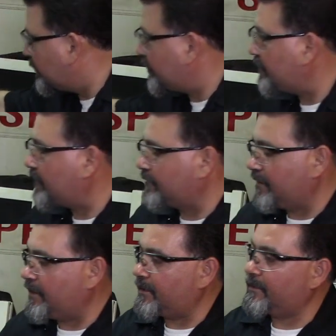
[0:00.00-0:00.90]
As you can
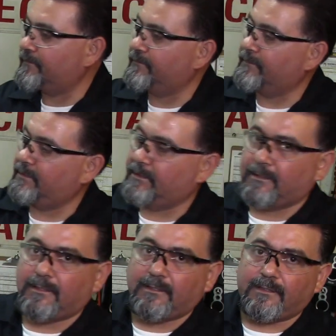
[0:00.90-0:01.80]
see here,
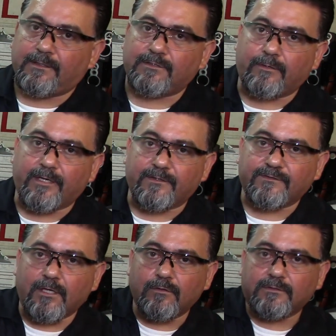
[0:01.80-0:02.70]
it's already
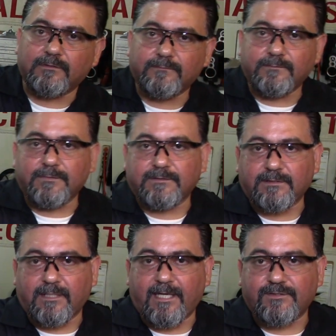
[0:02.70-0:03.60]
soaked. It's
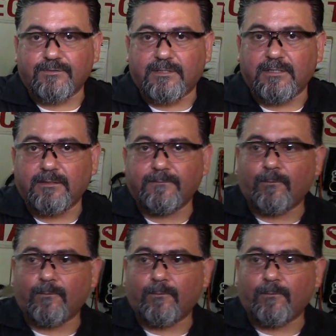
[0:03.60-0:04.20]
an extra